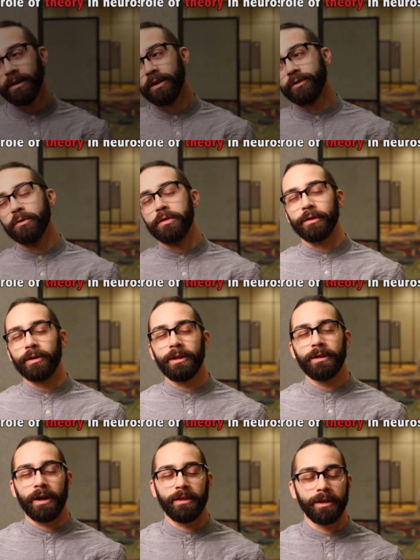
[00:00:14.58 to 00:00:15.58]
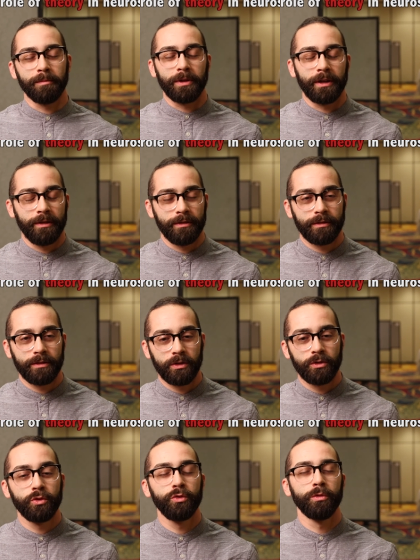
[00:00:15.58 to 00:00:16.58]
So theory, I think, plays
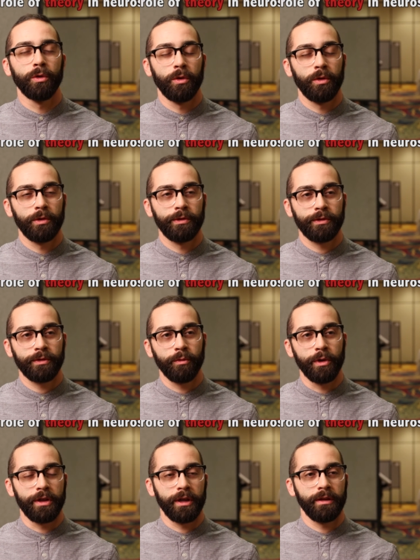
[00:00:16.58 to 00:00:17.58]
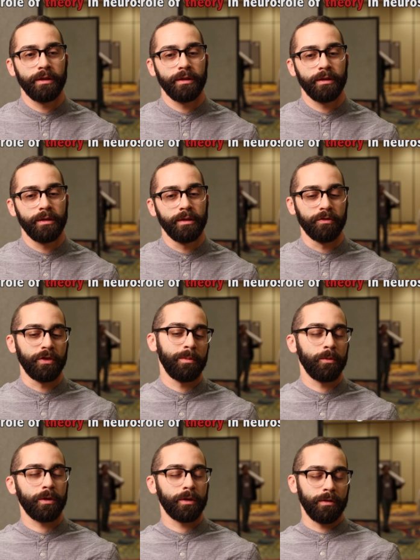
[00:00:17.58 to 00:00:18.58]
two roles within the
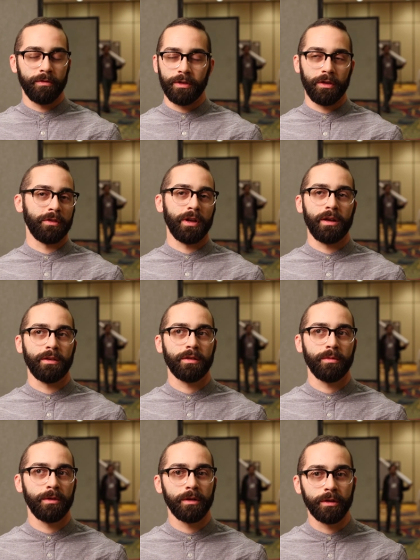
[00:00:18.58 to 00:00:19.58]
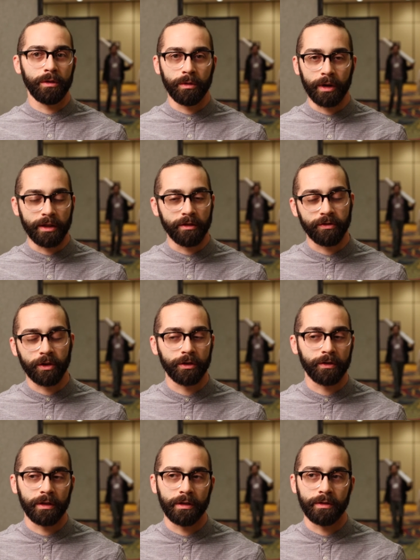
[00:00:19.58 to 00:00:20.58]
framework of the science that we do. And the
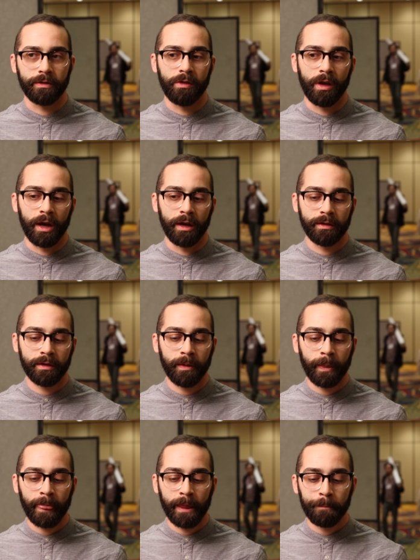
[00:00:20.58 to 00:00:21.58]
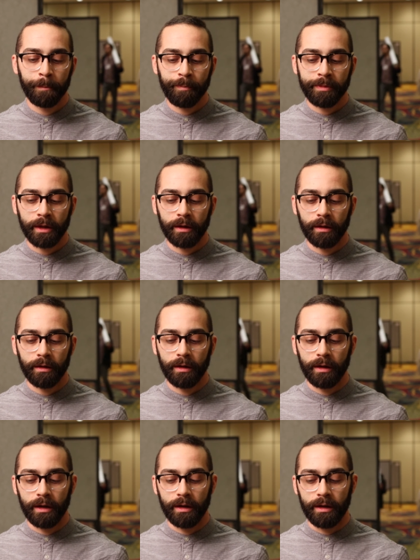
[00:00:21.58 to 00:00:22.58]
first is that
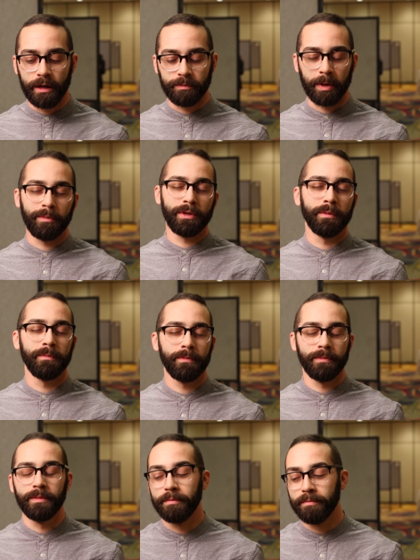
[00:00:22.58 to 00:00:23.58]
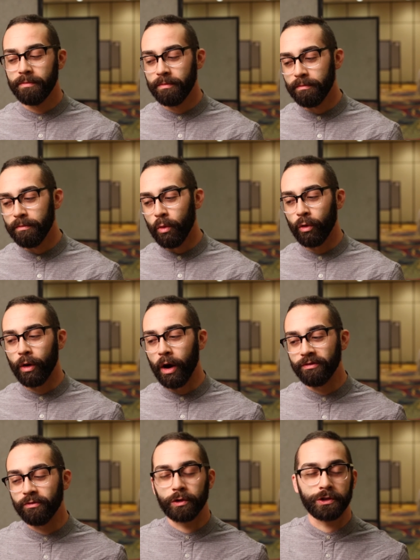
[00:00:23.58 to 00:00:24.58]
it's probably the, the more
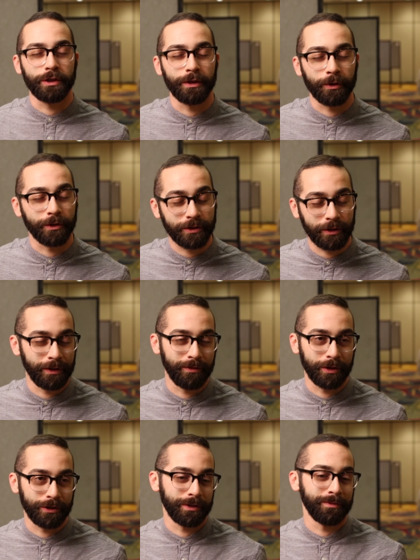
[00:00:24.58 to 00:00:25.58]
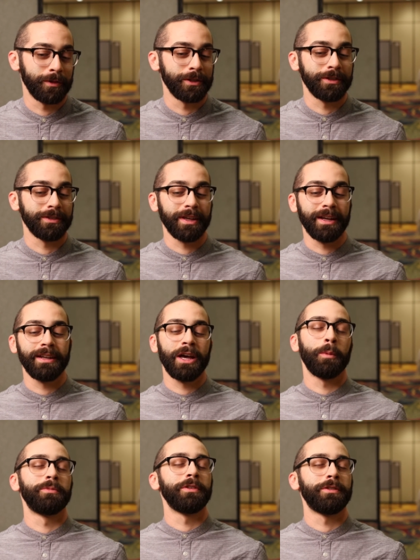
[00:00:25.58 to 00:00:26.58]
unfortunate or silly version, which is that it
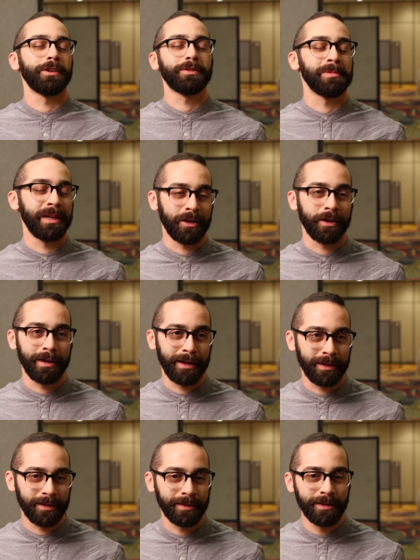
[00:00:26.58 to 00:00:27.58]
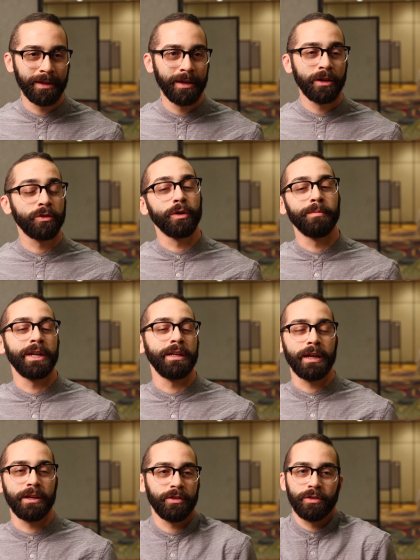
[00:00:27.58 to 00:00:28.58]
helps us explain our data. So in many
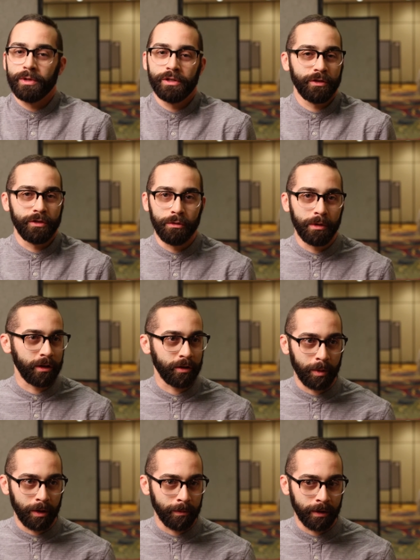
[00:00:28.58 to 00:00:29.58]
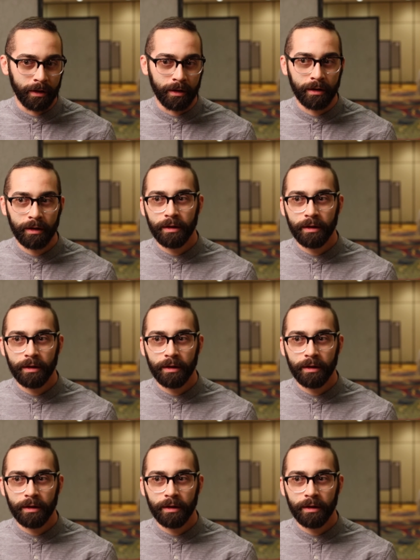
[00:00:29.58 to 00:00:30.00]
cases, we just do an experiment